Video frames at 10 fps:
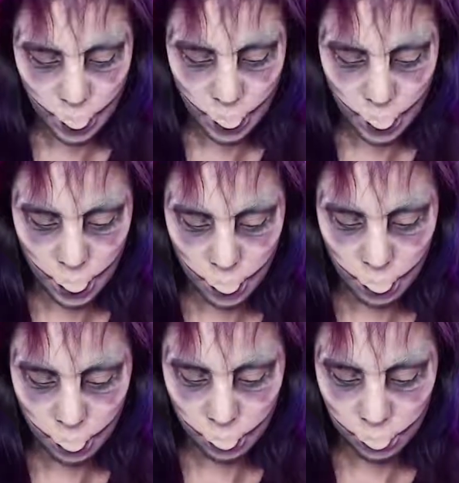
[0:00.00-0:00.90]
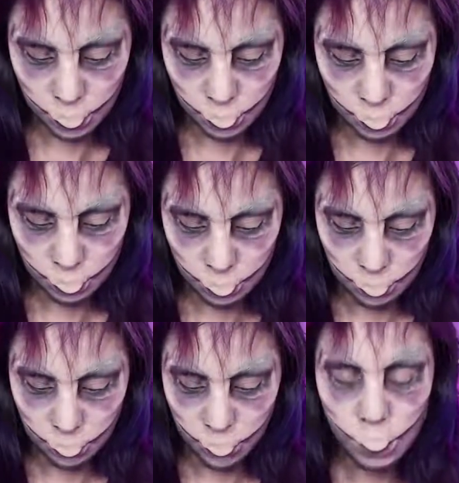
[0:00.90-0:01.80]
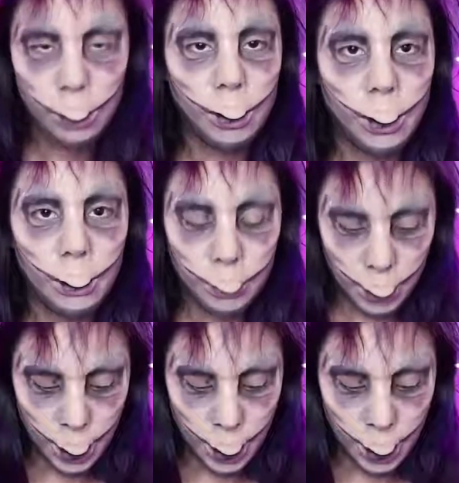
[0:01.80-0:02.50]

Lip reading: and then I'll show you